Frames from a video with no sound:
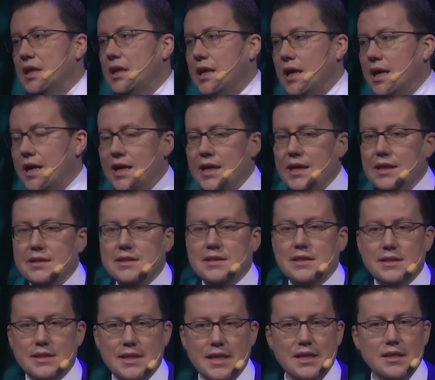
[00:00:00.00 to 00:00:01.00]
And
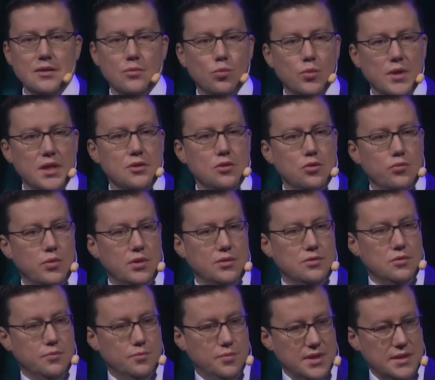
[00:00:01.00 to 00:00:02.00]
then when you will
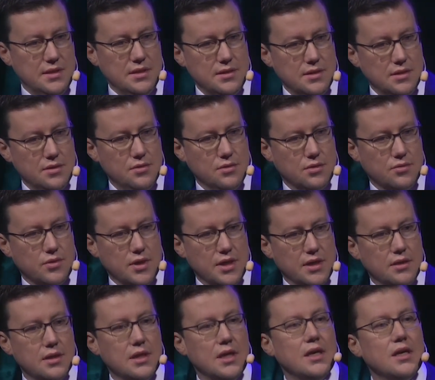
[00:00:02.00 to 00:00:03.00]
do business in Ukraine,